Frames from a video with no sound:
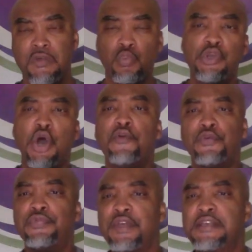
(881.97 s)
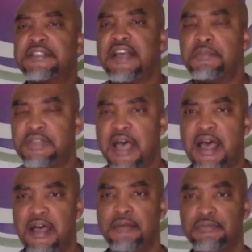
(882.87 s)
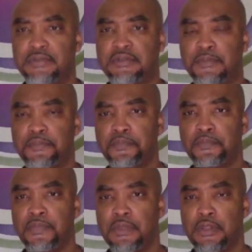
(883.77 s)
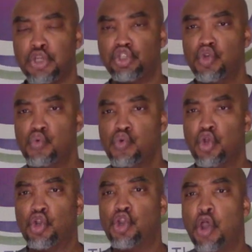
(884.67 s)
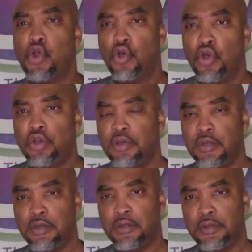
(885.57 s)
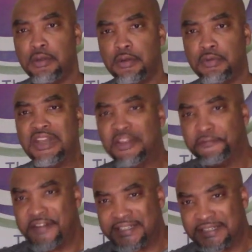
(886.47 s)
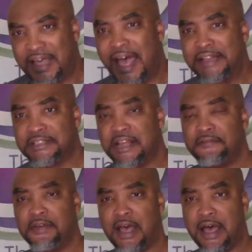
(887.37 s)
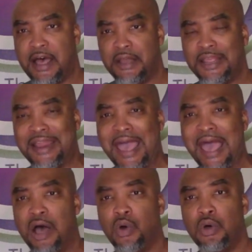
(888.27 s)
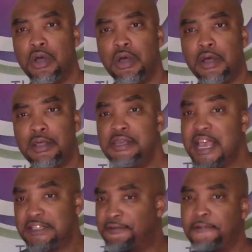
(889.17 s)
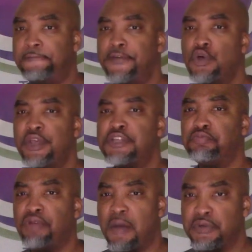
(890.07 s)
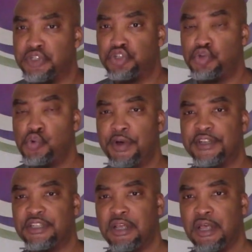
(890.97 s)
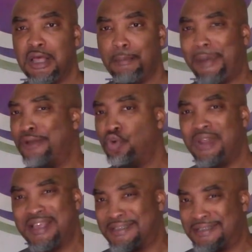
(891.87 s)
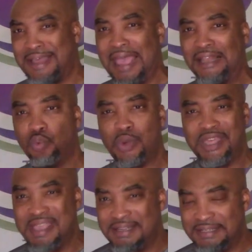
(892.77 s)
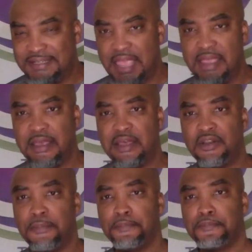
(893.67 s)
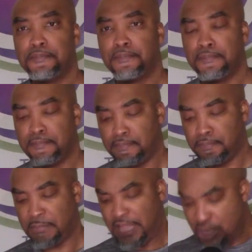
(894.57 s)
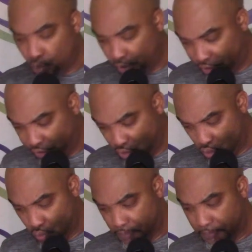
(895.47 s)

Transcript: We go through things sometimes to learn the different sides of God and how he has fulfilled his promise to us by doing exactly what he said he would do.